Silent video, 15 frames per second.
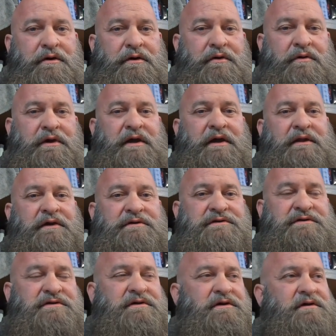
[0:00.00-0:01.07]
Okay,
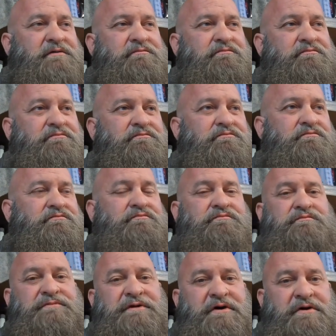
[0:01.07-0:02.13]
let's
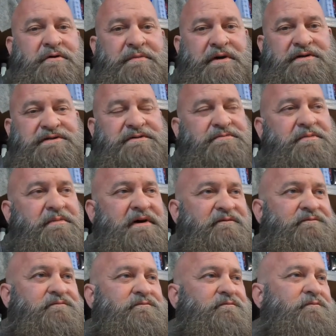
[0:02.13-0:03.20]
talk about some of my
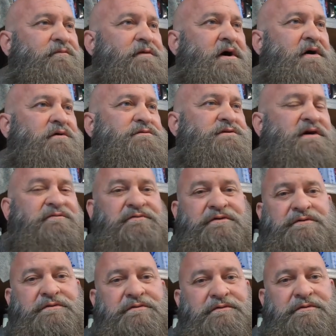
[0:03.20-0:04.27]
thoughts
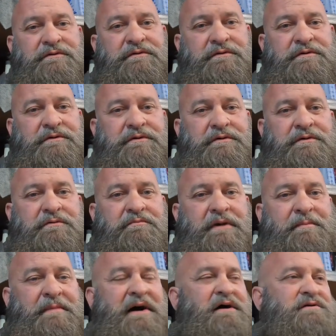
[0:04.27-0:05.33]
after
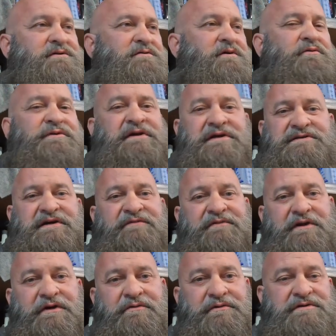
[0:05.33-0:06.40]
my miles on it, with things I've
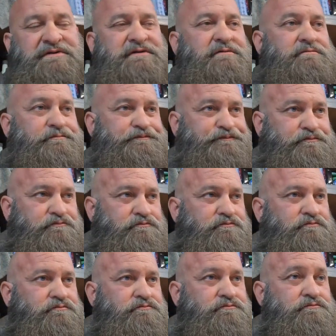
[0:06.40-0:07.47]
noticed.
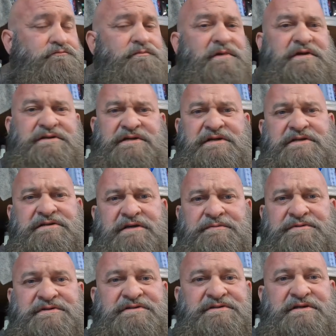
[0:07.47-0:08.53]
Seat
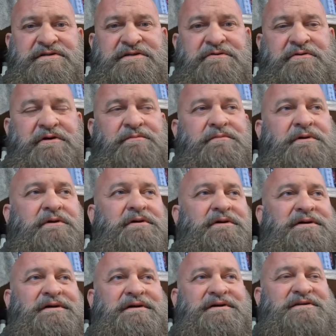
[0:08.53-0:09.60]
seems to set you up
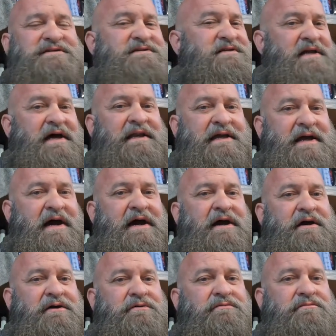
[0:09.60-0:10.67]
slightly
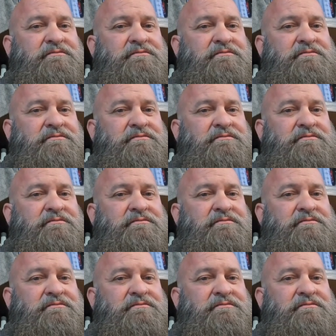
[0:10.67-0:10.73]
higher.